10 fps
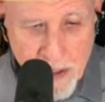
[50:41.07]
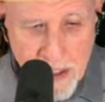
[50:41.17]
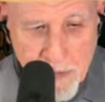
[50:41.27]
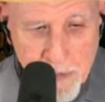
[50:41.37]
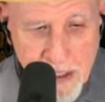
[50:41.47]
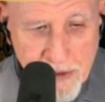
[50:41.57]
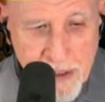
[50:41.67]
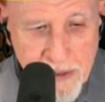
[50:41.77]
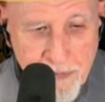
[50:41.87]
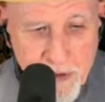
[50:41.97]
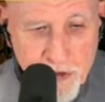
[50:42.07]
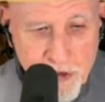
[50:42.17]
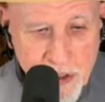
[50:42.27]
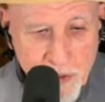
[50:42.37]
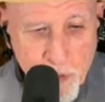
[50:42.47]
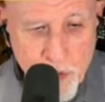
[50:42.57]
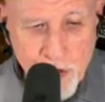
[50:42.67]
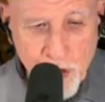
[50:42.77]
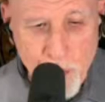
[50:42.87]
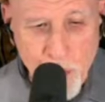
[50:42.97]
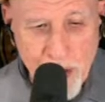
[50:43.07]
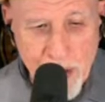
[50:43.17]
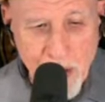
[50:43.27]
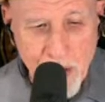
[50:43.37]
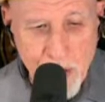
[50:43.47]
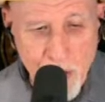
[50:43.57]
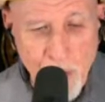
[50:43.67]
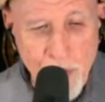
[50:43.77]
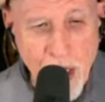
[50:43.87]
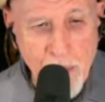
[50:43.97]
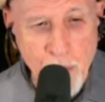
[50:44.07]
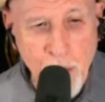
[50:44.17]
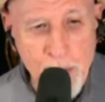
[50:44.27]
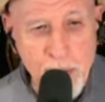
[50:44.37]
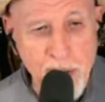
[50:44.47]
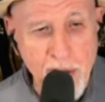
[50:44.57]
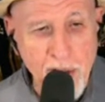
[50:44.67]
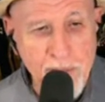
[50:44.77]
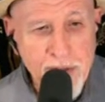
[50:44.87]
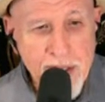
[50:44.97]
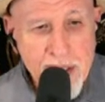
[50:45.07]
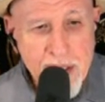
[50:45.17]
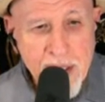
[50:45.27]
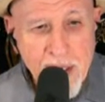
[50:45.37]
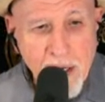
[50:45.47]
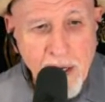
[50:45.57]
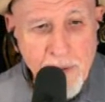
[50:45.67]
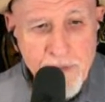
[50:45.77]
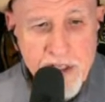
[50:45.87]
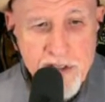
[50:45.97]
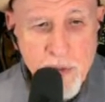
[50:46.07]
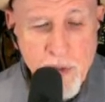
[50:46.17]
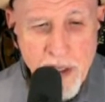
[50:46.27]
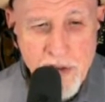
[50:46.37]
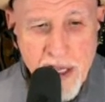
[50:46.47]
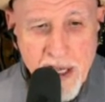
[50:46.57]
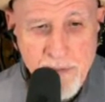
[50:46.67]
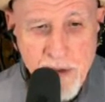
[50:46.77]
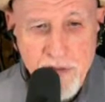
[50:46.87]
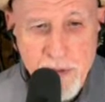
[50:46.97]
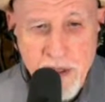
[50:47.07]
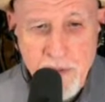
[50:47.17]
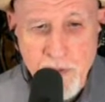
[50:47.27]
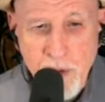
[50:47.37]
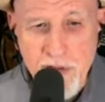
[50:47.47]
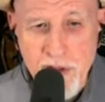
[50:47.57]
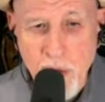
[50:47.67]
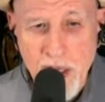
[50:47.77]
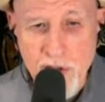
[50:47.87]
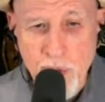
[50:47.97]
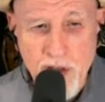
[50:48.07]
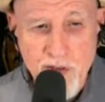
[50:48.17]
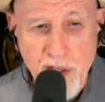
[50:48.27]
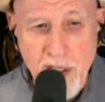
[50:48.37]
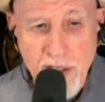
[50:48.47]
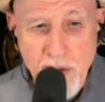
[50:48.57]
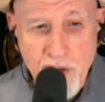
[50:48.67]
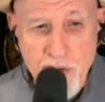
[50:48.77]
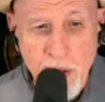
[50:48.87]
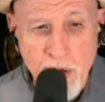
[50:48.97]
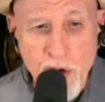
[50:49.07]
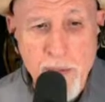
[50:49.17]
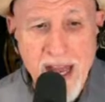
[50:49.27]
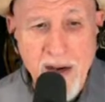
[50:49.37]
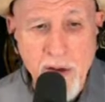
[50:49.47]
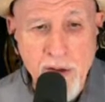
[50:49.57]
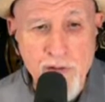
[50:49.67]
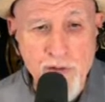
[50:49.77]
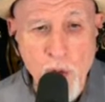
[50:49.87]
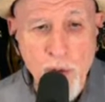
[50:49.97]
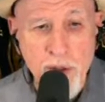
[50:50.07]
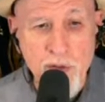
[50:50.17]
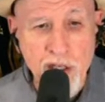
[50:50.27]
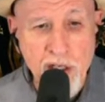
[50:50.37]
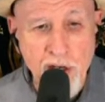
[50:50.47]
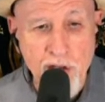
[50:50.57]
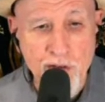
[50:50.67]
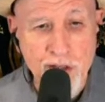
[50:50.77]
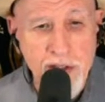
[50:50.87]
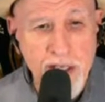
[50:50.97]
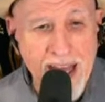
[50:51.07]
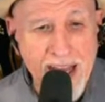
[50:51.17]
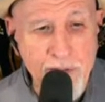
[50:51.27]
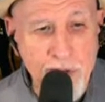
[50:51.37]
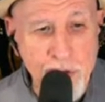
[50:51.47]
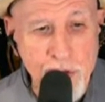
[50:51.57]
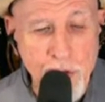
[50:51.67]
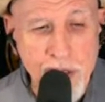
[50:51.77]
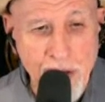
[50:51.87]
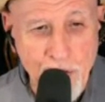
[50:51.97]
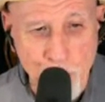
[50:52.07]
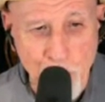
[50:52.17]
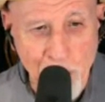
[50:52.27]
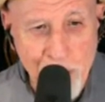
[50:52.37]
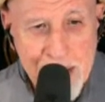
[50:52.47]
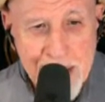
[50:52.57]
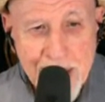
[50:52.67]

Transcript: played him a melody that she had started working on called Up Where We Belong. Nietzsche wanted to have Buffy write the rest of the lyrics, but her background in folk music caused Sill and Hackford to look elsewhere.